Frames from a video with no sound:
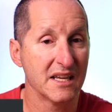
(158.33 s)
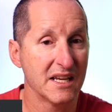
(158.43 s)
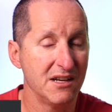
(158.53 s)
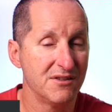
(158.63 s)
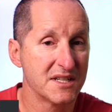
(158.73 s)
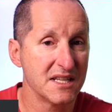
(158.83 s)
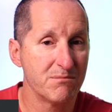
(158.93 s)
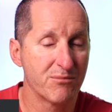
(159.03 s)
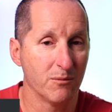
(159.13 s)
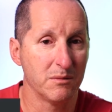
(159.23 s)
Here is the
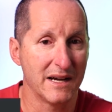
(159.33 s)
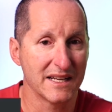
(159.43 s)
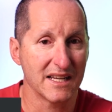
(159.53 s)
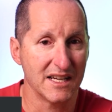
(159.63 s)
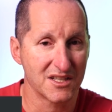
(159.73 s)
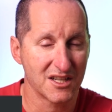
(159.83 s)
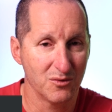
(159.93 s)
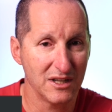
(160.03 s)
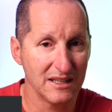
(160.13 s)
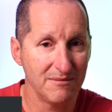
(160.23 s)
problematic
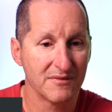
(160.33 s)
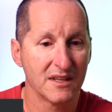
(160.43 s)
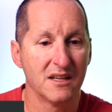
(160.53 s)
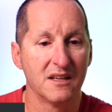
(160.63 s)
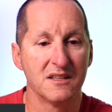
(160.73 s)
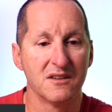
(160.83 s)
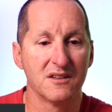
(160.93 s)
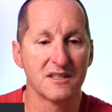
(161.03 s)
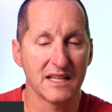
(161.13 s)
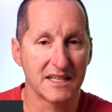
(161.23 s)
SQL,
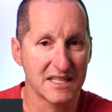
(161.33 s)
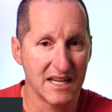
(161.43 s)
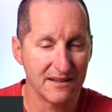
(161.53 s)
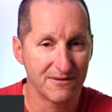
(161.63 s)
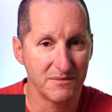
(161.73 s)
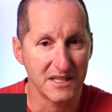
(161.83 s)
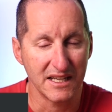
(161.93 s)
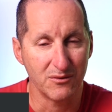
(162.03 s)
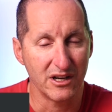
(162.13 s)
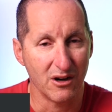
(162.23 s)
select star from
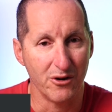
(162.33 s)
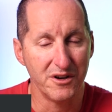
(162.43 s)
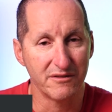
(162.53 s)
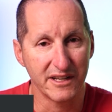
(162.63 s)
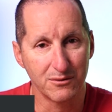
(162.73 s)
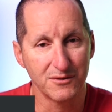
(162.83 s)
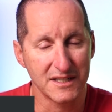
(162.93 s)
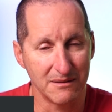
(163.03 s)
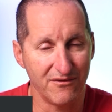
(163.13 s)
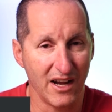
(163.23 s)
T, where owner equals
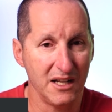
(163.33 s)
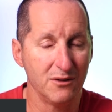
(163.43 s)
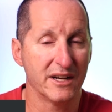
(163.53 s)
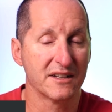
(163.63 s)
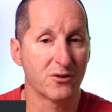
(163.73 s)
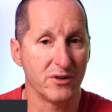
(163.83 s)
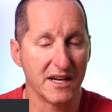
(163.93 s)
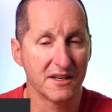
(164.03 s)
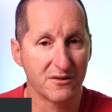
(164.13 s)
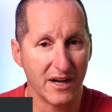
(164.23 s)
some value and
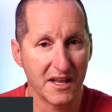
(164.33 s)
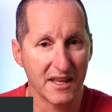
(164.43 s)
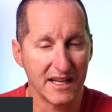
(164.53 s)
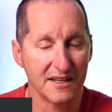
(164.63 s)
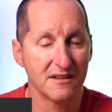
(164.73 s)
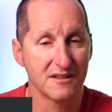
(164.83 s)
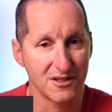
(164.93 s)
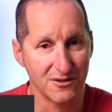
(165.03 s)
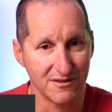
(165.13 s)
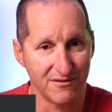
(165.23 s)
created greater than
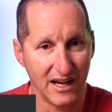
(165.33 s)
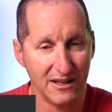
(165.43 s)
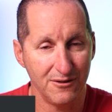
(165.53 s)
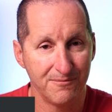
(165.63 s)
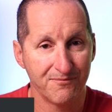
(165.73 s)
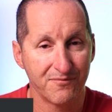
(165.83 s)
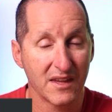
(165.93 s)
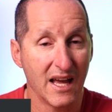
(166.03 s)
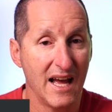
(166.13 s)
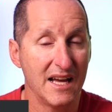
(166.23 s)
certain value,
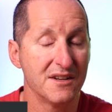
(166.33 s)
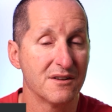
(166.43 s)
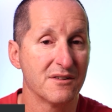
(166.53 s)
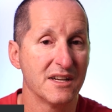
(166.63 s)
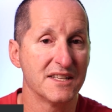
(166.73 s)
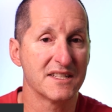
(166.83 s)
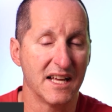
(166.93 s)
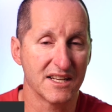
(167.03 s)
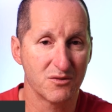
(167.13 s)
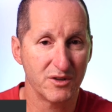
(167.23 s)
and it's
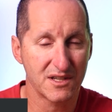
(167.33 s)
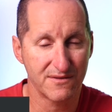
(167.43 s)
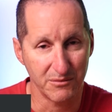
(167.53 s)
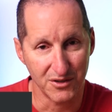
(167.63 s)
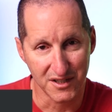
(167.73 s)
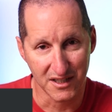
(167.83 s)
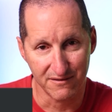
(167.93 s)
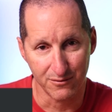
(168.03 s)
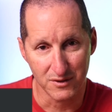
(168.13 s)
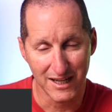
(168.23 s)
now switched from using a
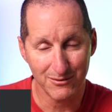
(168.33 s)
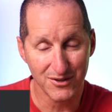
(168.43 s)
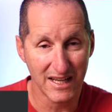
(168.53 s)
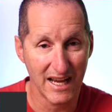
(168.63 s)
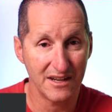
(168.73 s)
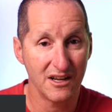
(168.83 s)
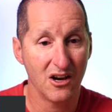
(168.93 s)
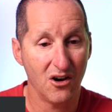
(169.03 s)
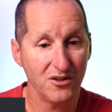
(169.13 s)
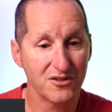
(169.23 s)
full table scan
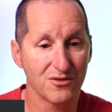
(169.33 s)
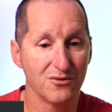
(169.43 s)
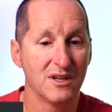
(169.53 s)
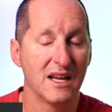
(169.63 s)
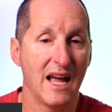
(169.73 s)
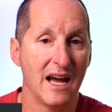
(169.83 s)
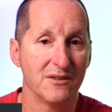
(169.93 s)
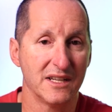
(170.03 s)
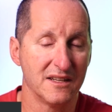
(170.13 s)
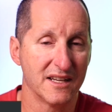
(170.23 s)
onto our
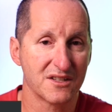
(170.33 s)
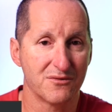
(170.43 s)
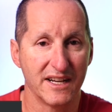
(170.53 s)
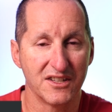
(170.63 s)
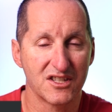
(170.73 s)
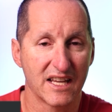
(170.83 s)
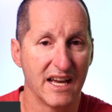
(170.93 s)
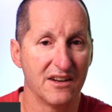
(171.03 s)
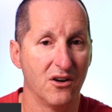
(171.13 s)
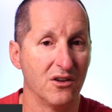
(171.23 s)
index range
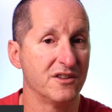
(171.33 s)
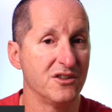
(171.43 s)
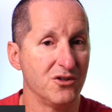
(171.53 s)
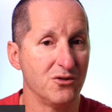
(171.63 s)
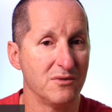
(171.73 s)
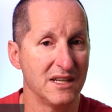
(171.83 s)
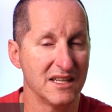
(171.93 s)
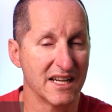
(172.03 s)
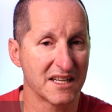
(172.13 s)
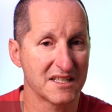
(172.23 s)
scan on the new
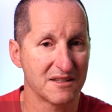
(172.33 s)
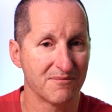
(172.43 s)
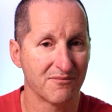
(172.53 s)
index.